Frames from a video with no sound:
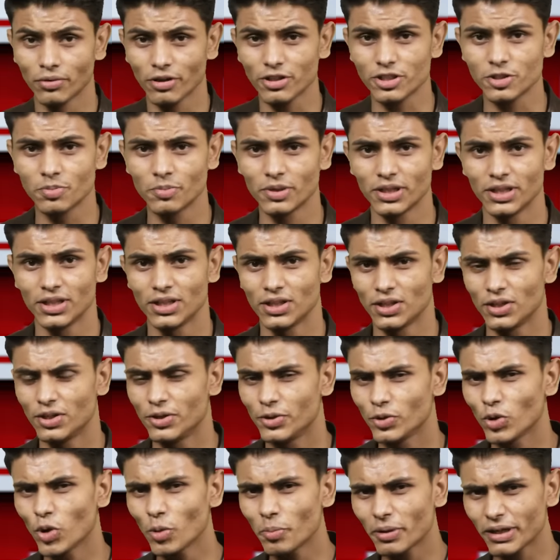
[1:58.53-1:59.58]
Trust me,
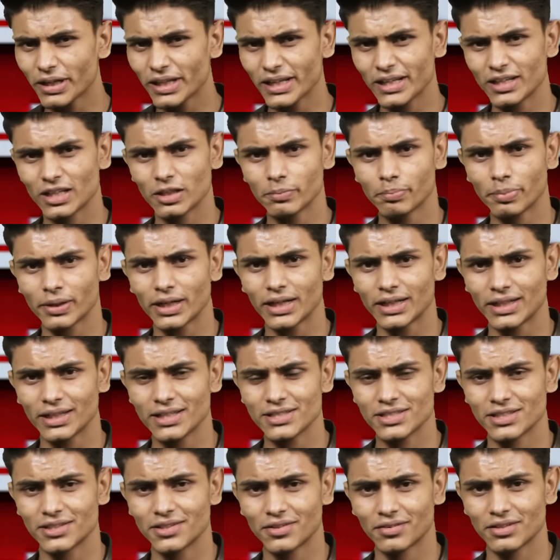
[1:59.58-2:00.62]
nobody in a party
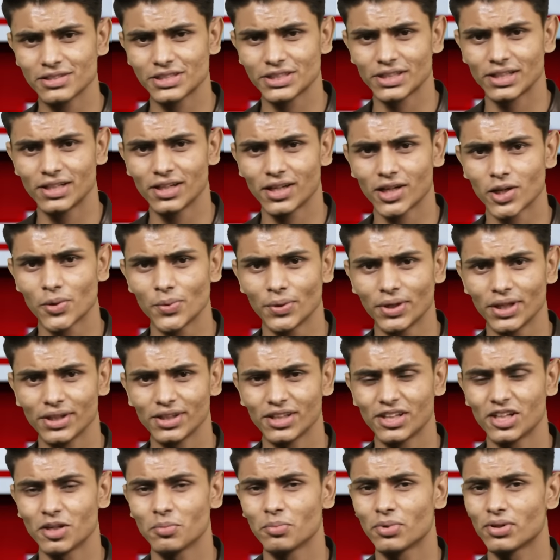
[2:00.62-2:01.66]
is interested in counting
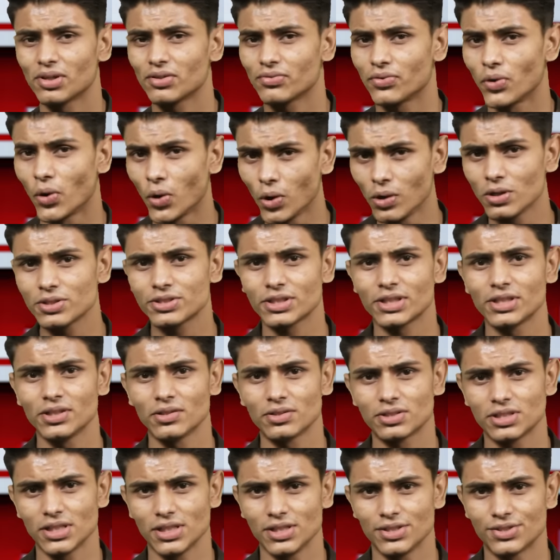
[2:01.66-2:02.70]
the number of holes in
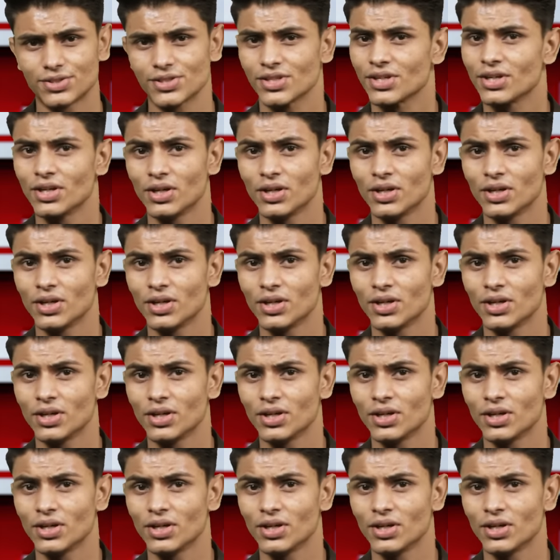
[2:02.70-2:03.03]
your jeans.